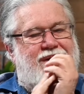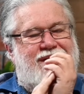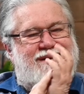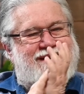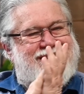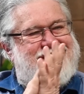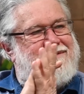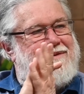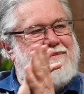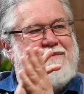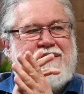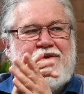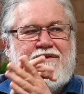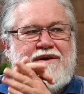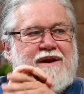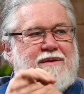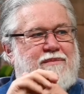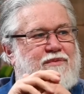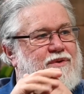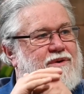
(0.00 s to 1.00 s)
we're being
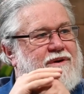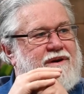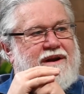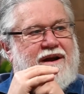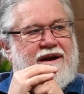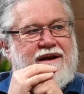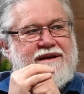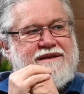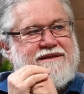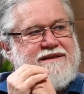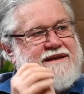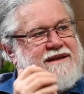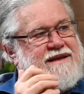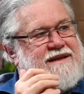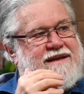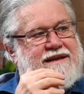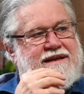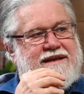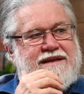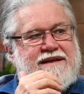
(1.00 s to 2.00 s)
really brutal, guys.
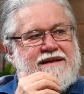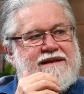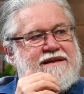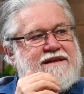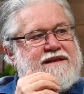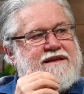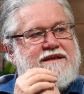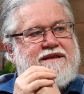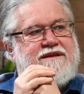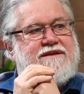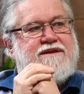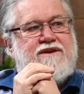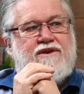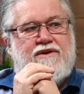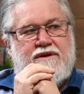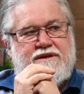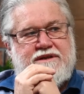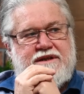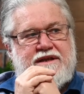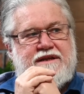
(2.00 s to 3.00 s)
This is
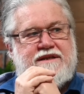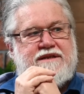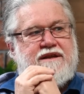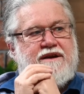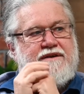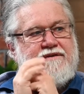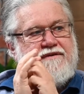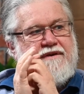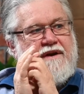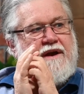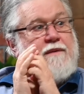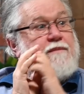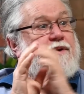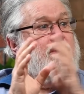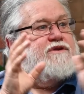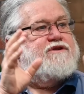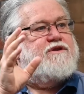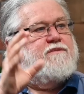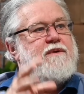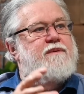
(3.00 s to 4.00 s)
nasty stuff.
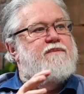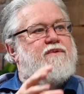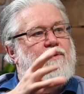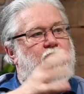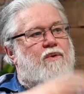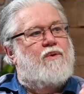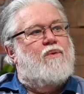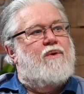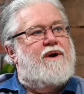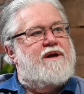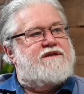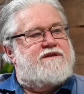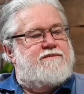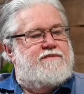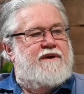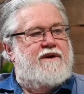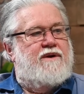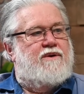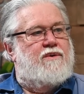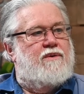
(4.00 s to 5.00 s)
Because remember, all whites
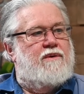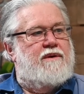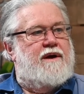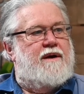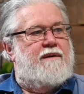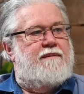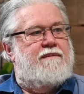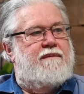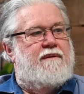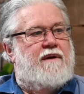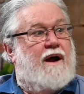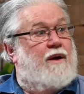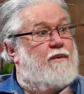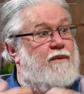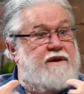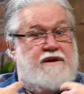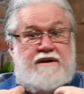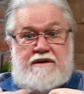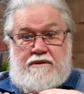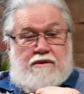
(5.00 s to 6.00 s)
being called up. I
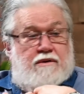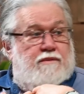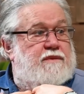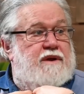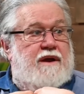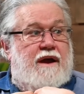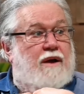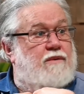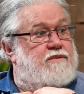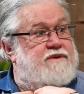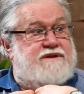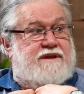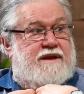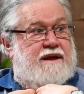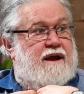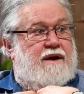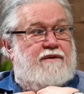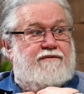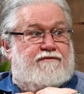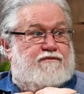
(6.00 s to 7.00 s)
went to the army. I was
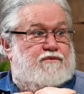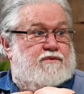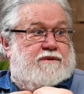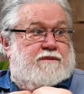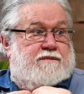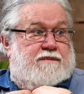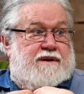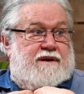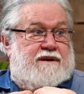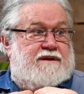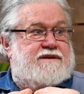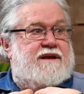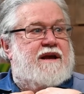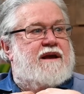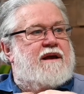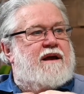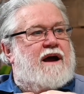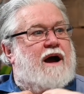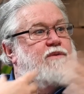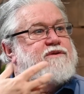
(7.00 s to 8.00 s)
there. I fought the buggers.
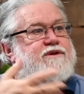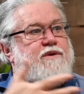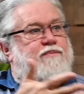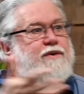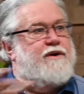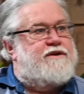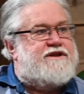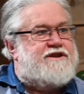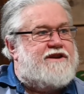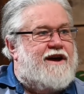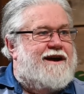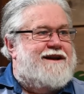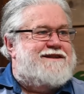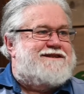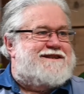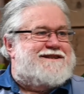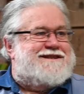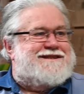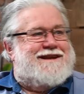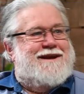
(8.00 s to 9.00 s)
I was on both sides
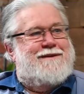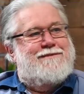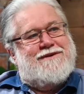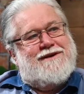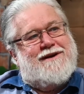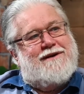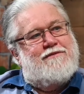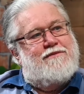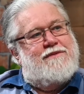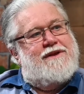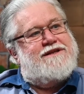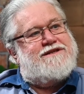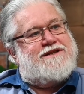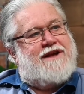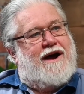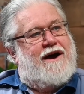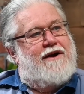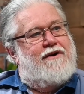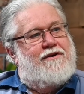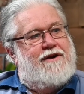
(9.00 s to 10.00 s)
at the same time. I mean, there's
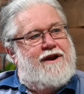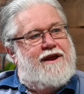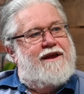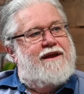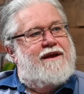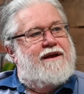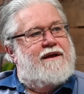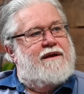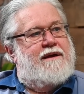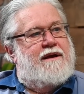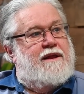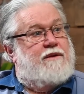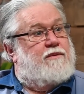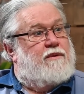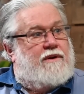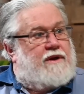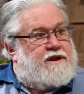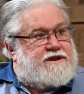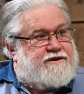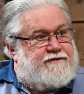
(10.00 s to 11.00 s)
the irony. And there
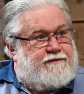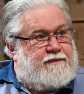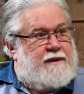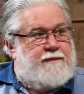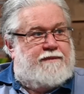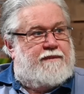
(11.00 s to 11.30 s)
were lots of people